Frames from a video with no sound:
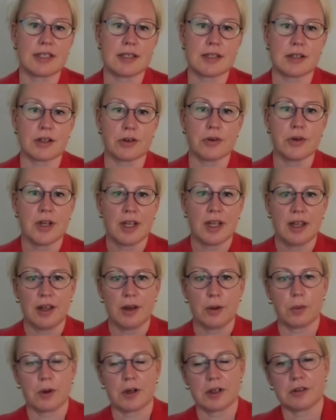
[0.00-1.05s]
So
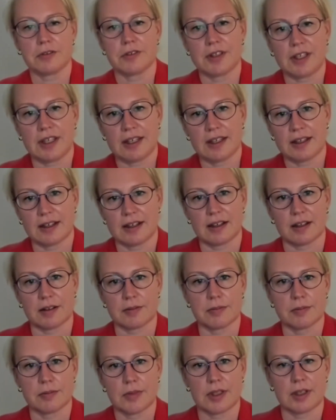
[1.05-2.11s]
one of the
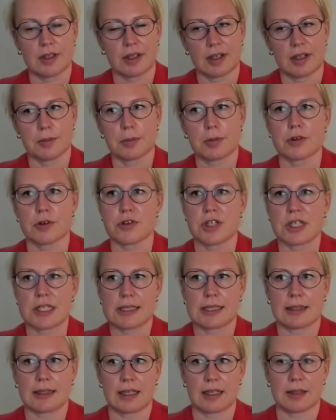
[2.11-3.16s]
projects
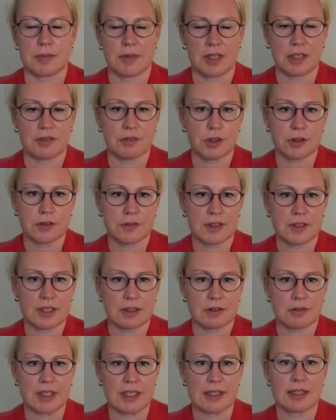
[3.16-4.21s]
that I'm involved in
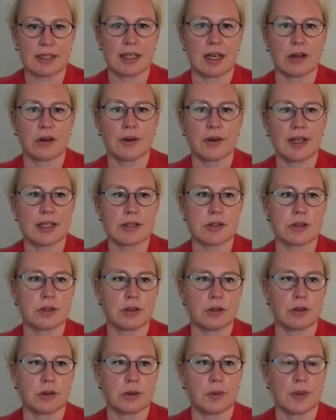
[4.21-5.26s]
right now has to
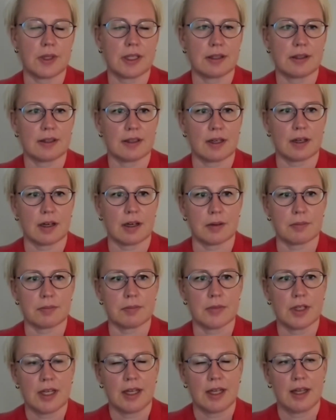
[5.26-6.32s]
do with
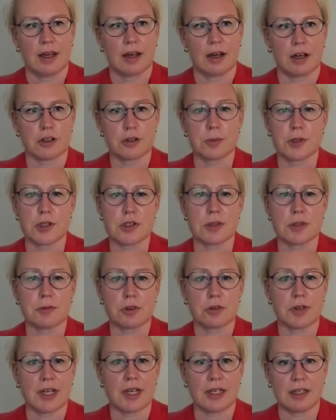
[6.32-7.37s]
entrepreneurship
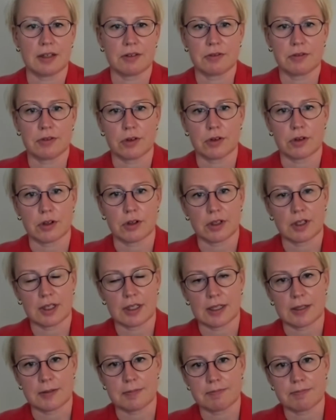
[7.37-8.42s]
training for
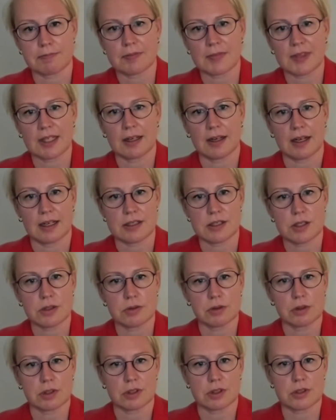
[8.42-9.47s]
high
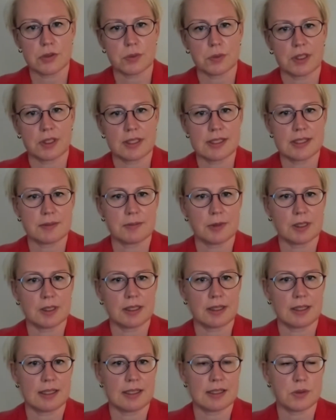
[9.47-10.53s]
schoolers with
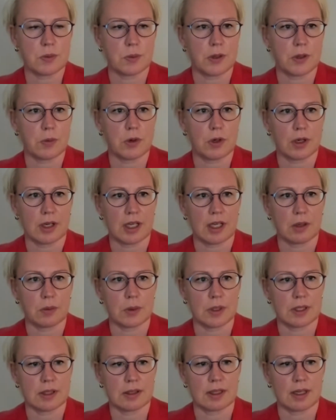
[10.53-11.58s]
disabilities. We're working
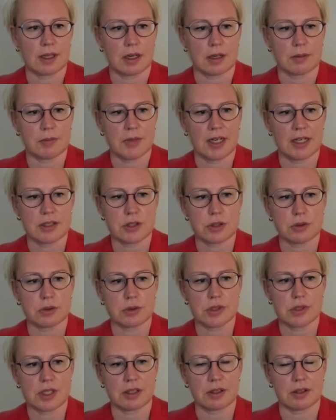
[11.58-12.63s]
with high
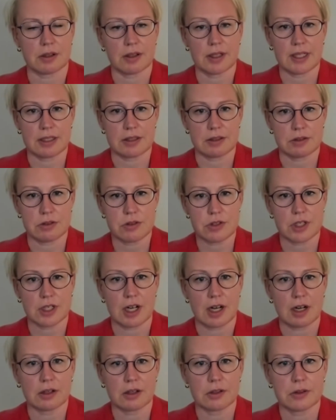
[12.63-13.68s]
schools here in
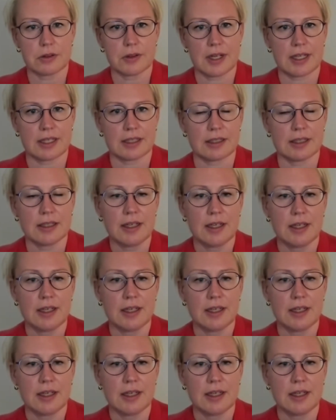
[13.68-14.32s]
Chicago, and